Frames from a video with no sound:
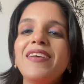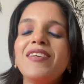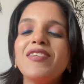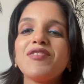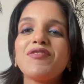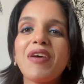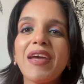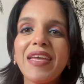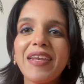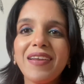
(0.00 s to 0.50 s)

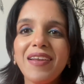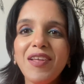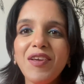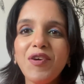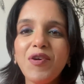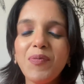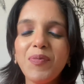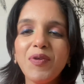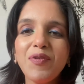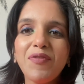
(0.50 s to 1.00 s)
So I really
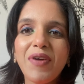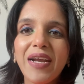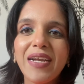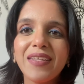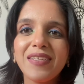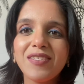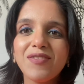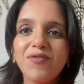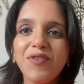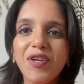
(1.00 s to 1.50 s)
hope you find
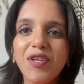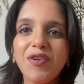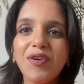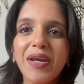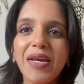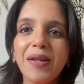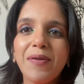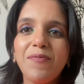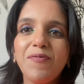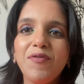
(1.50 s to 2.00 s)
this video
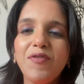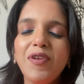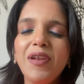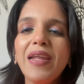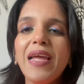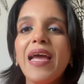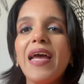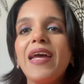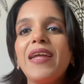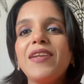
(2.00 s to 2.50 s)
helpful,
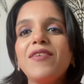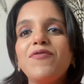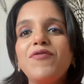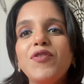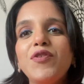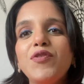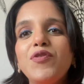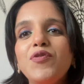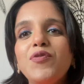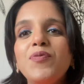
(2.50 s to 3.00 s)
and if
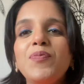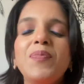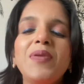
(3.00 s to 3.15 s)
you do,